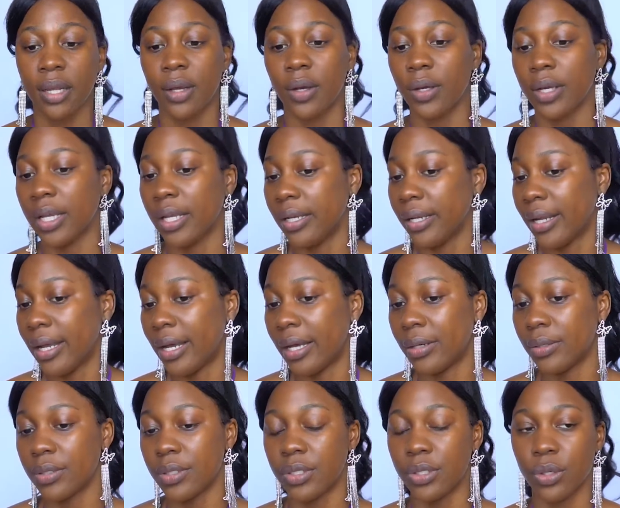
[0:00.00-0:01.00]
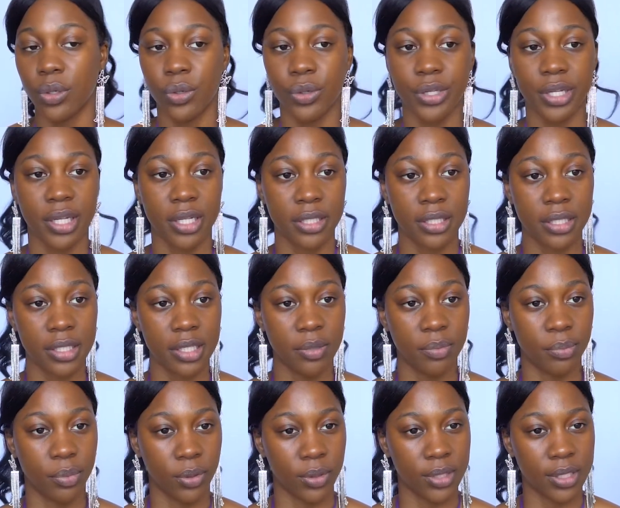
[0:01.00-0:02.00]
Okay, now so you can see
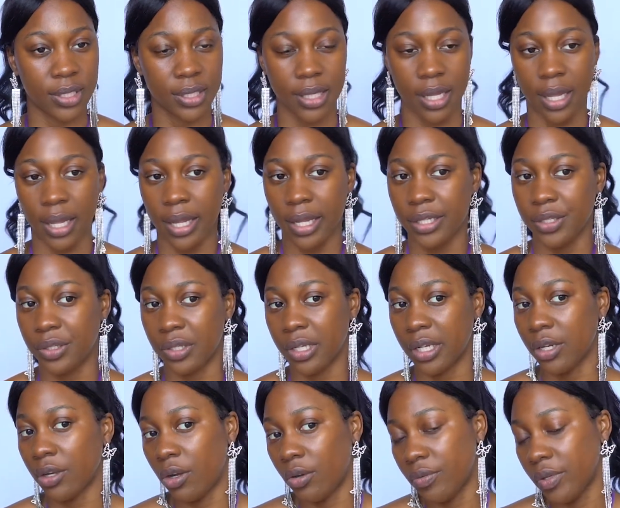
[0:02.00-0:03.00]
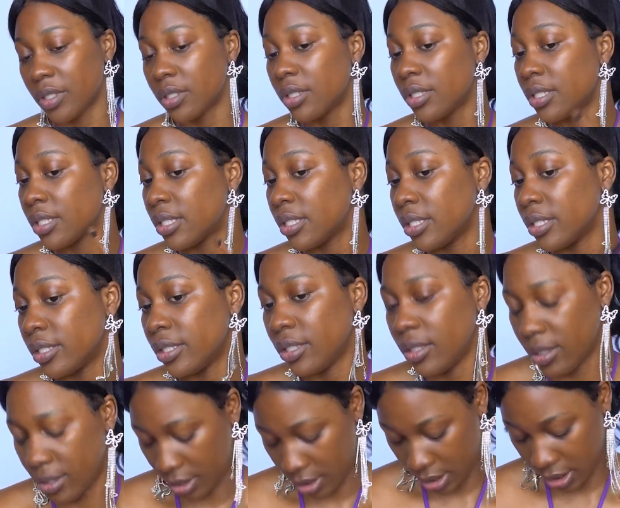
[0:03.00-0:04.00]
both sides. You can obviously see
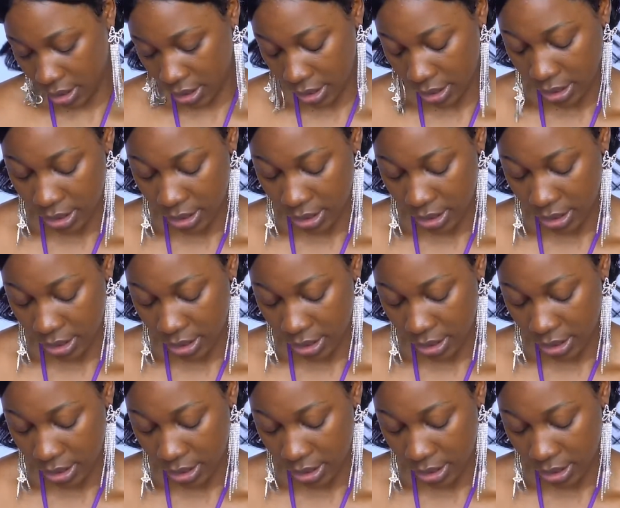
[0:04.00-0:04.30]
the